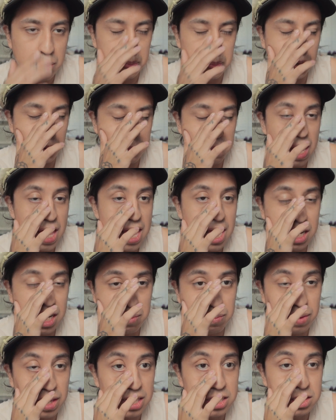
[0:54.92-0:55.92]
but by
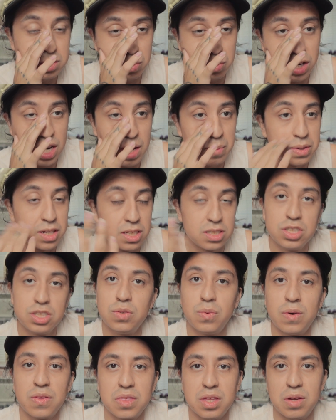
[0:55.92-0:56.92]
any means, what I'm gonna
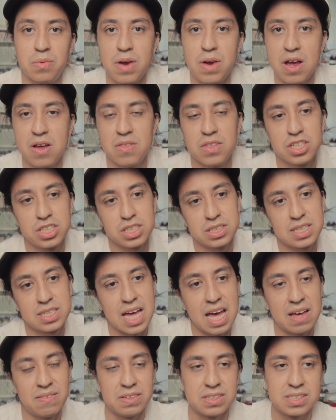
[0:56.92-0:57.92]
do with it, rather than just
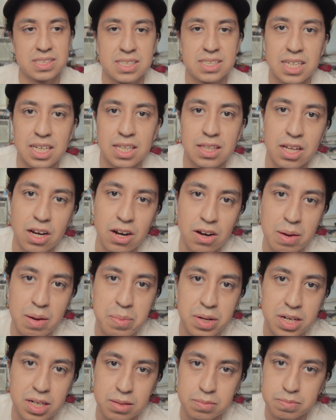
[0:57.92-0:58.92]
have it sitting there, I'm
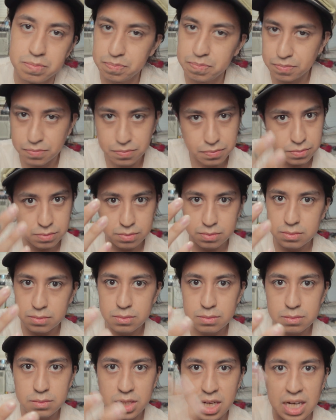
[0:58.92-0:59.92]
gonna
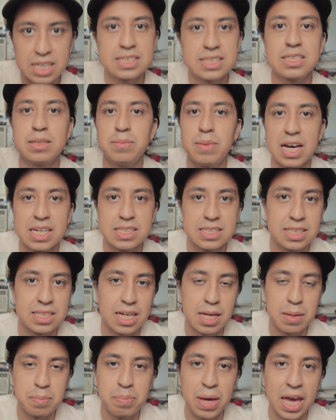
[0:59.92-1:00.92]
customize it
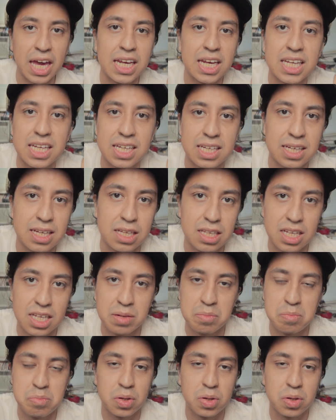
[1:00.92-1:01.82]
and paint it and then